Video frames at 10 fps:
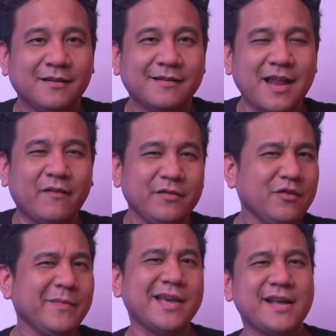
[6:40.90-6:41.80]
Now,
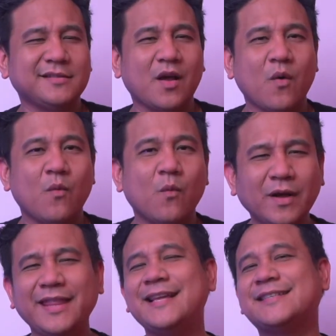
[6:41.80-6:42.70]
you may ask,
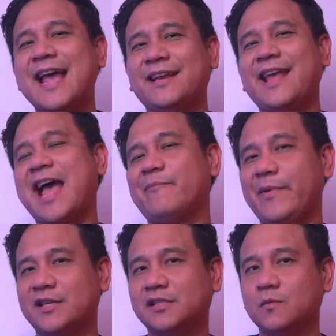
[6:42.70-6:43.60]
what exactly
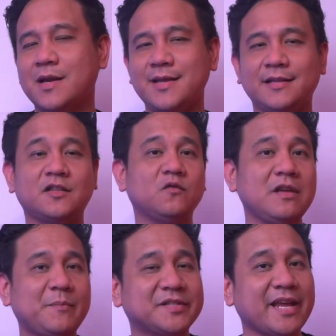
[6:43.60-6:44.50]
happens when it
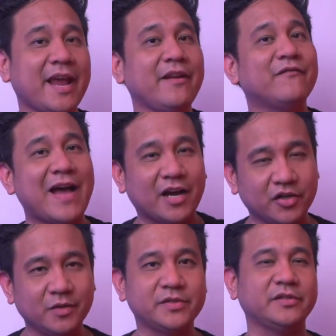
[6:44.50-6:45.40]
sweeps and
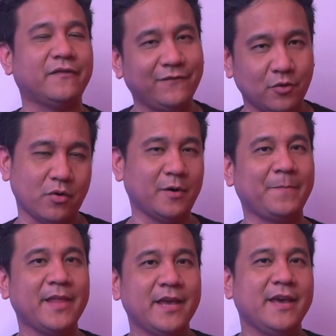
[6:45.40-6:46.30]
vacuums the floor?
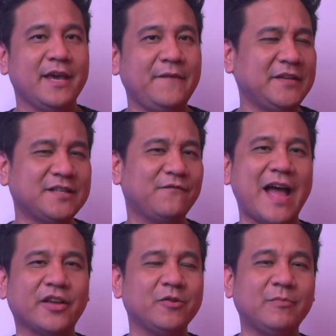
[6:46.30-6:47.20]
If it's the
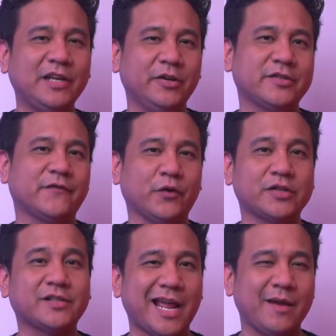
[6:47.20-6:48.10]
vacuum cleaner's
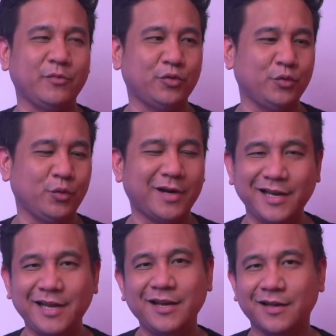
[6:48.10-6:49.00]
first time to
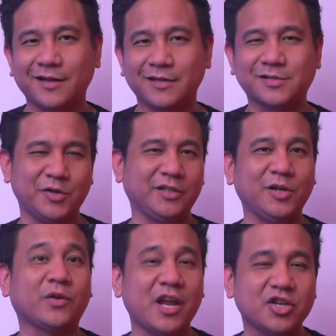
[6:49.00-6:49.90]
clean a certain
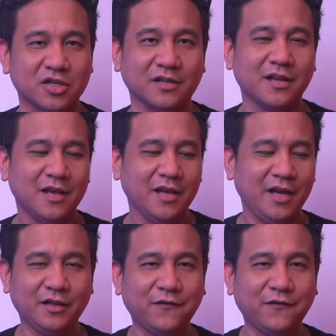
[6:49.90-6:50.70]
location, it'll